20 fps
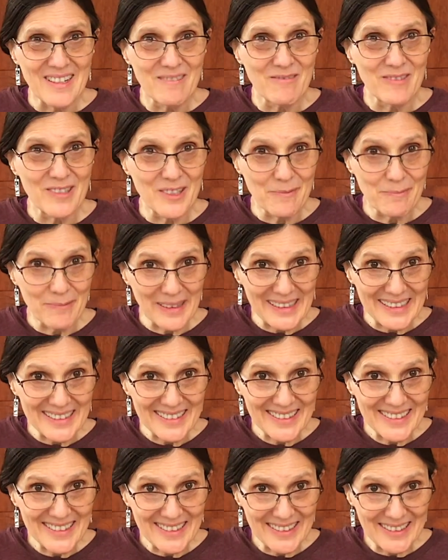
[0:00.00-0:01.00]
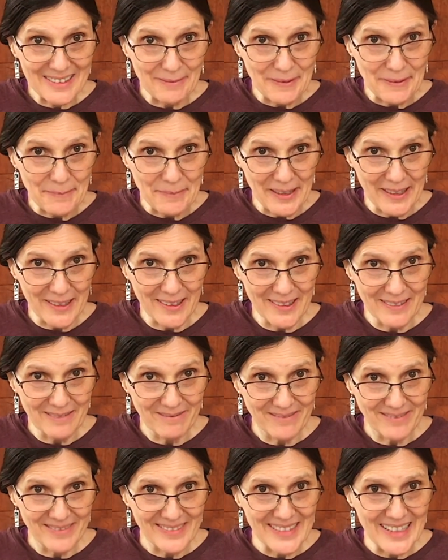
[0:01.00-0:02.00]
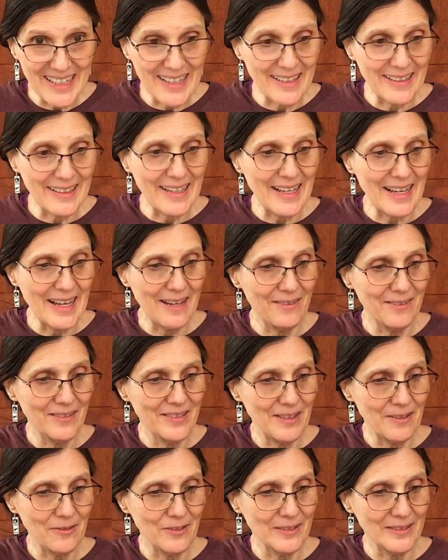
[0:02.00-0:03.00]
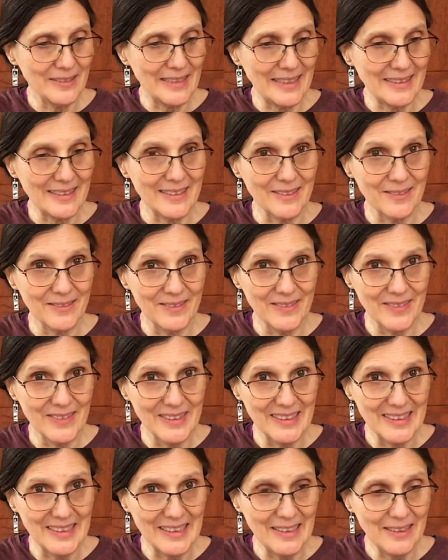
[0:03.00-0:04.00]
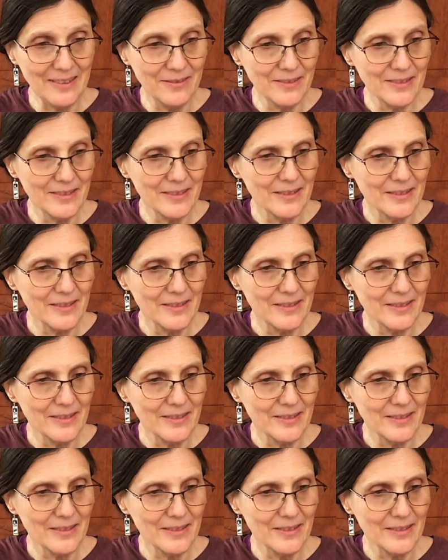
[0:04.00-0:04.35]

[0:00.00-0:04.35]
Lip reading: When your plants are a little bit bigger and they have several sets of leaves,